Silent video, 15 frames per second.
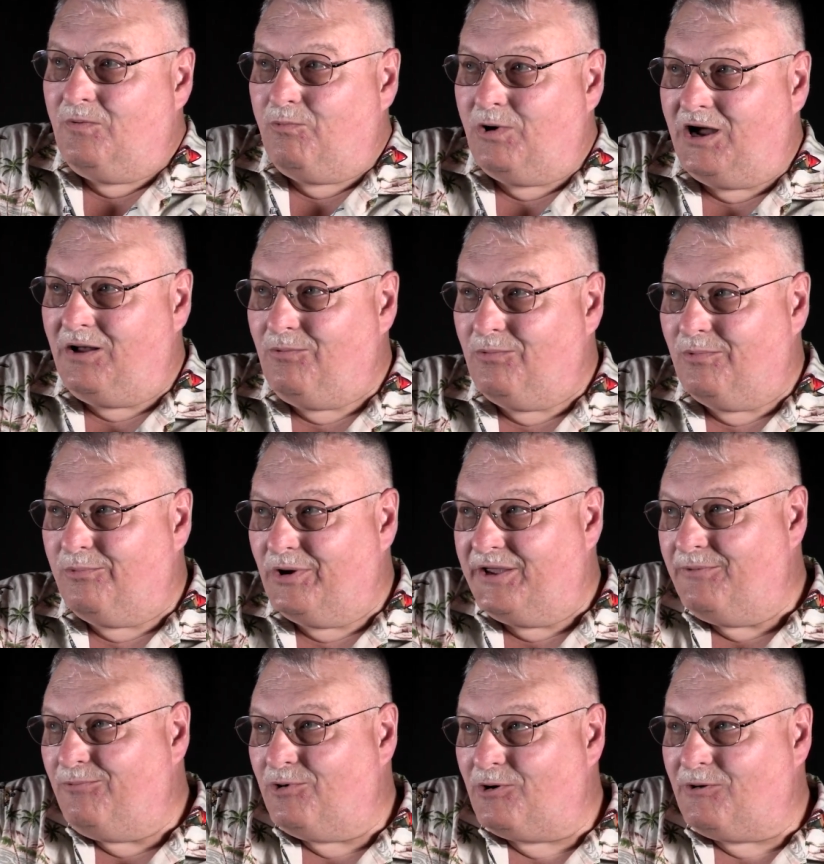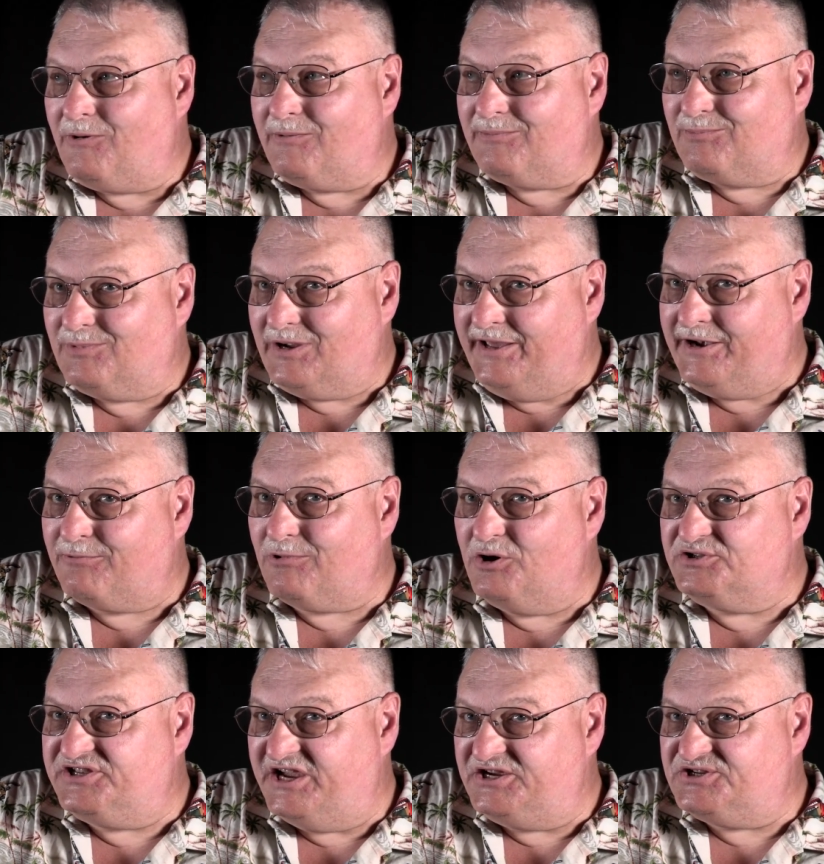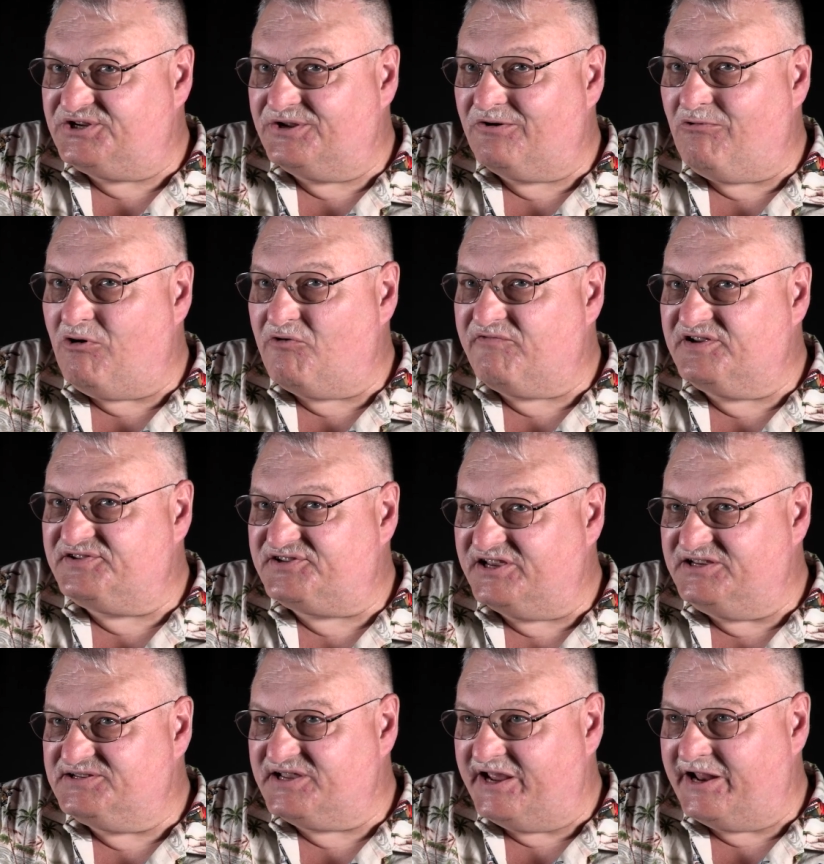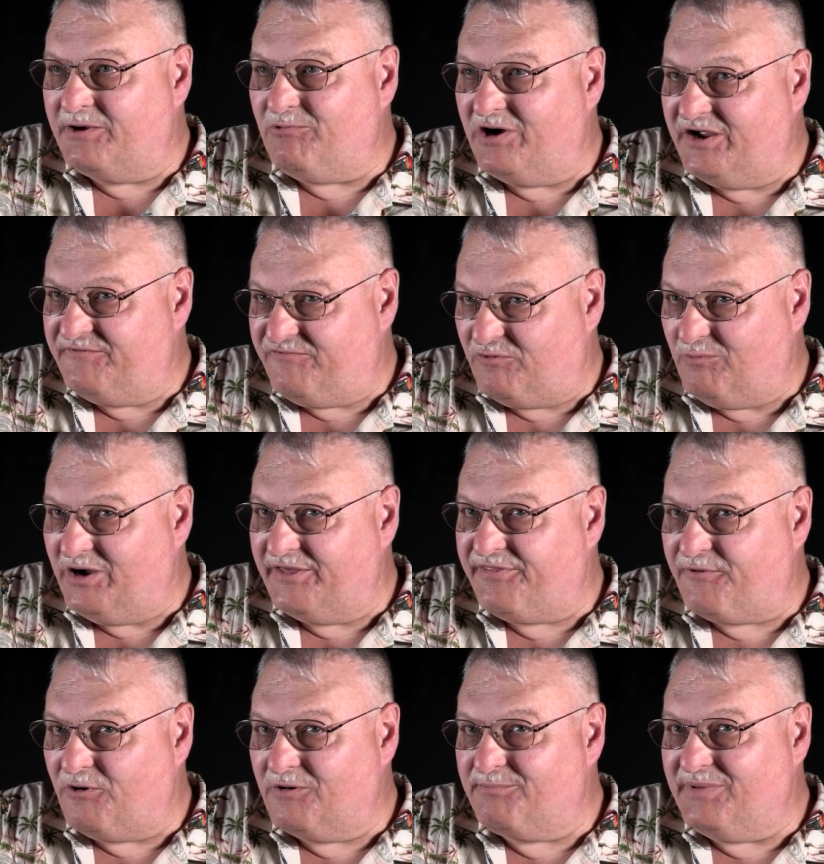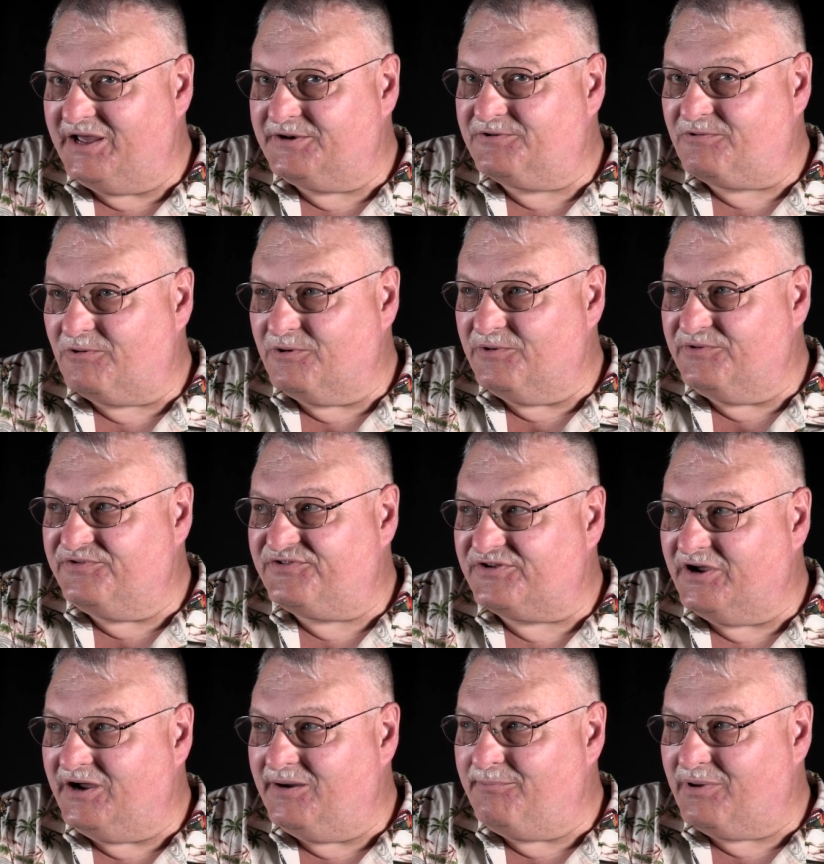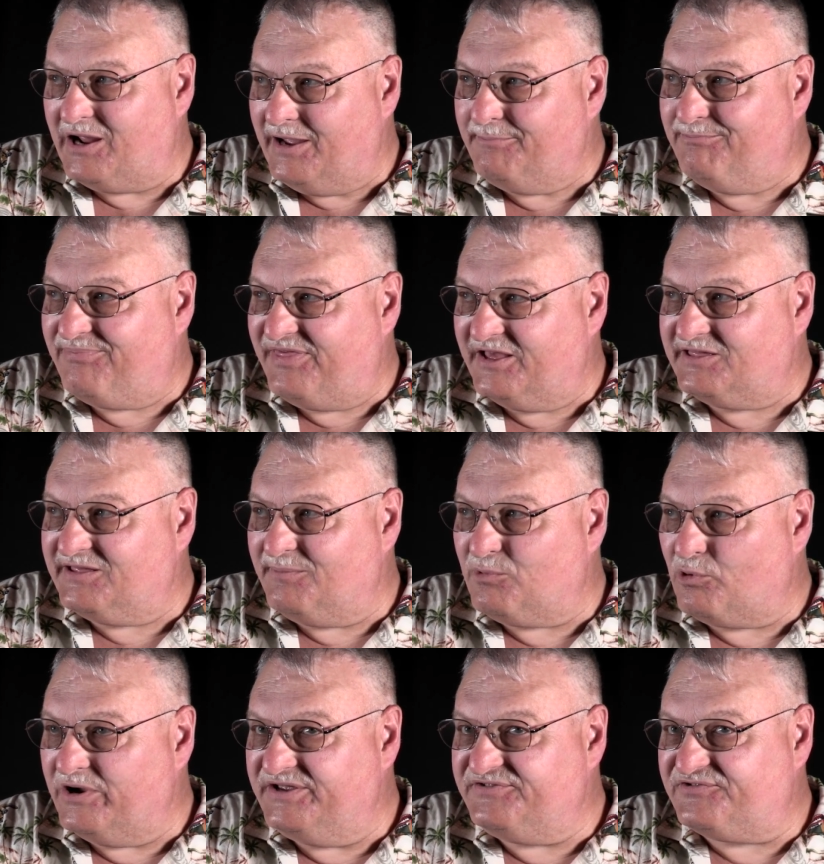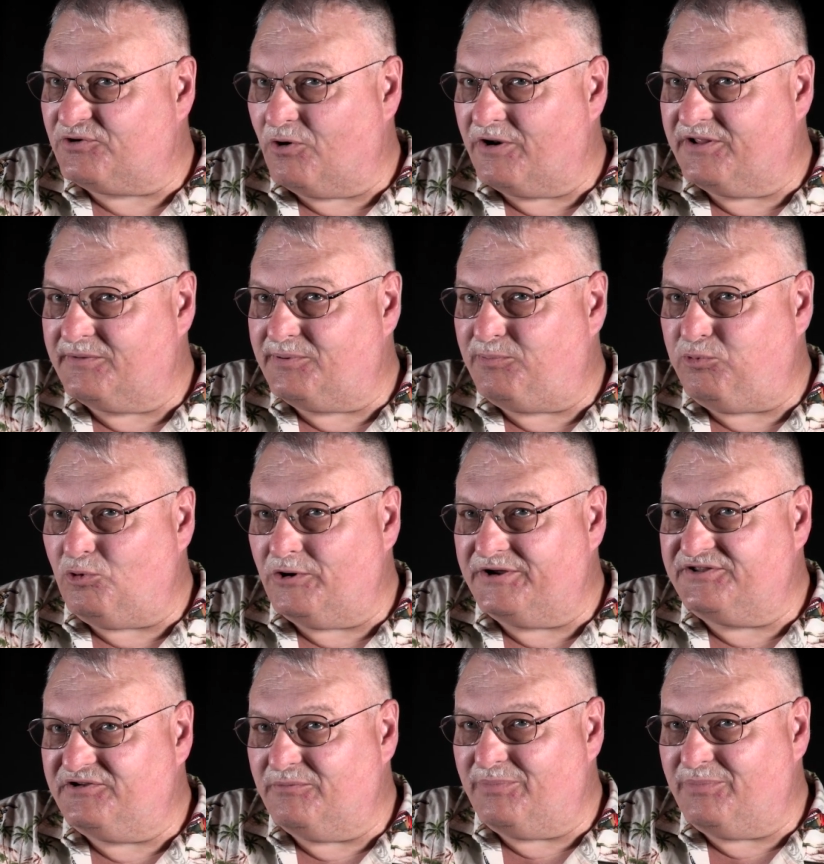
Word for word: Well, we were in a rotation to go overseas anyway for my third med cruise. Uh, but I think the Marines started deploying to